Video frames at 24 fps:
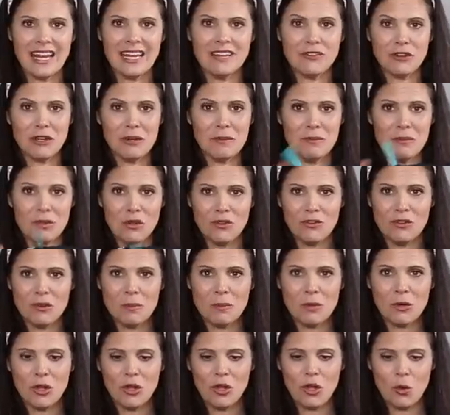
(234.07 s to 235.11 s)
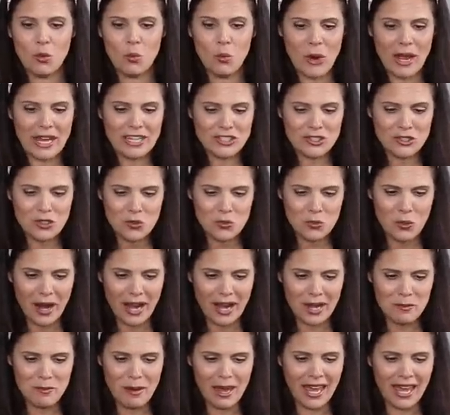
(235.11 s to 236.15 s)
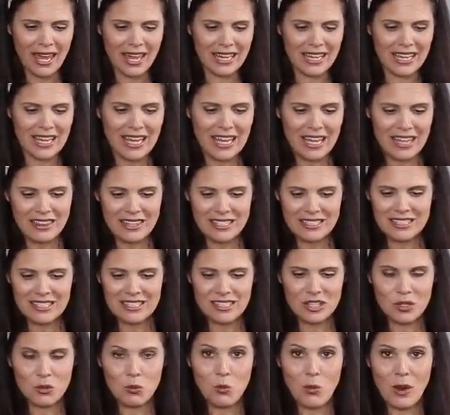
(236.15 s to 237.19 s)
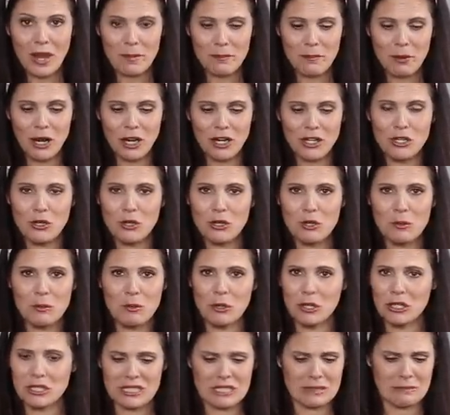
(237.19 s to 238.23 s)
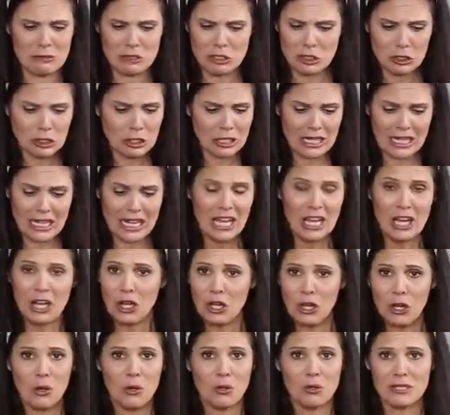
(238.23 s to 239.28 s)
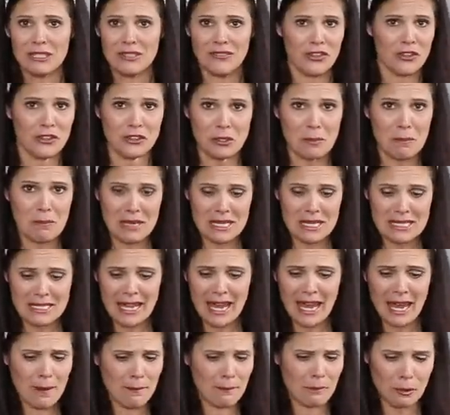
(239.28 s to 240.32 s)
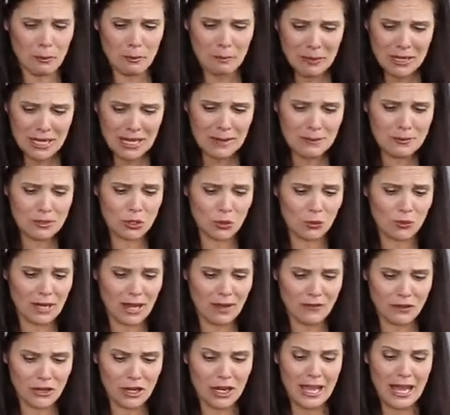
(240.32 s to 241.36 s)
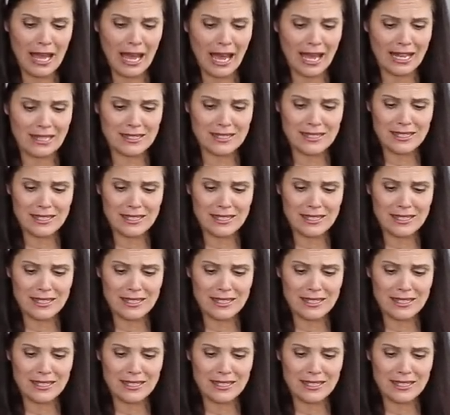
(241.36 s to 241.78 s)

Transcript: in a removable wet dry bag. This is the wet part. You can put some dirty clothes if there's a mishap or bibs or whatever and